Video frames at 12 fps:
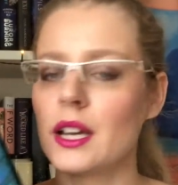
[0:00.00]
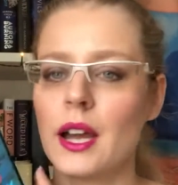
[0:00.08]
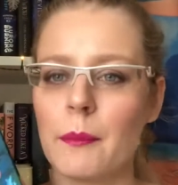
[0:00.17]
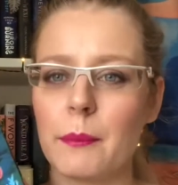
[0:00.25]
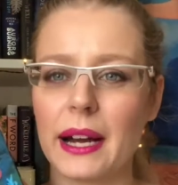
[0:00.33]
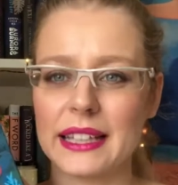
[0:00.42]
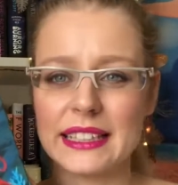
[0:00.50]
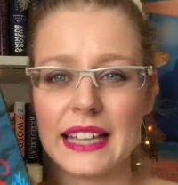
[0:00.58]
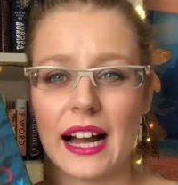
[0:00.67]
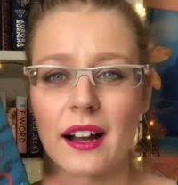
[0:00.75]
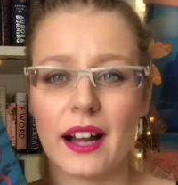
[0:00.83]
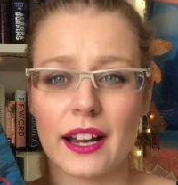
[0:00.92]
But
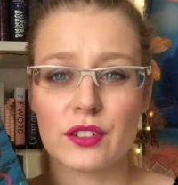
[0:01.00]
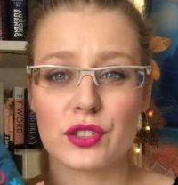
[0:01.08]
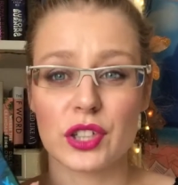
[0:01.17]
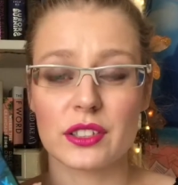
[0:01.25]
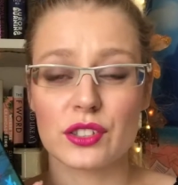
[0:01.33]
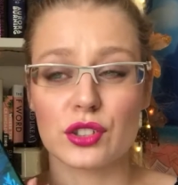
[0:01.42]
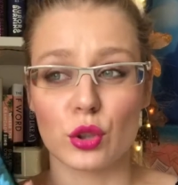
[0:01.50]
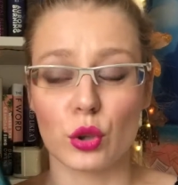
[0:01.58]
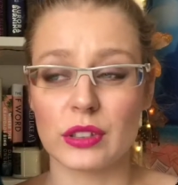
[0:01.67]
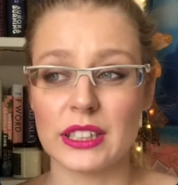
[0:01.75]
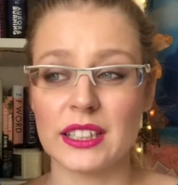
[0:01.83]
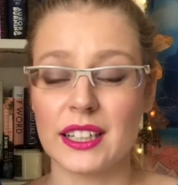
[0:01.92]
yeah, I enjoyed the
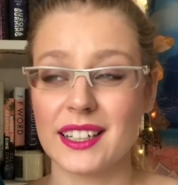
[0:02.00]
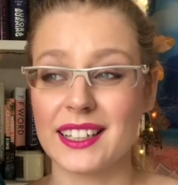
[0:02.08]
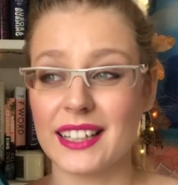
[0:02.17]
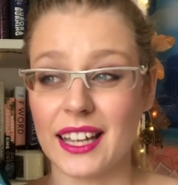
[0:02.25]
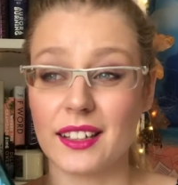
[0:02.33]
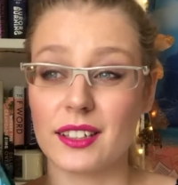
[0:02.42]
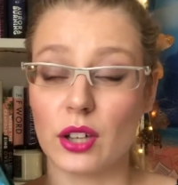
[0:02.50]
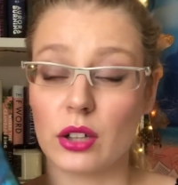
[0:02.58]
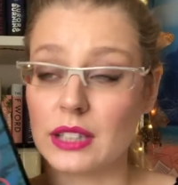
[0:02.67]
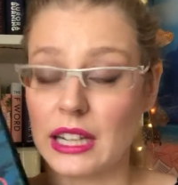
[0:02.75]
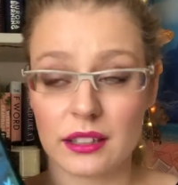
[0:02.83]
story. It ended on a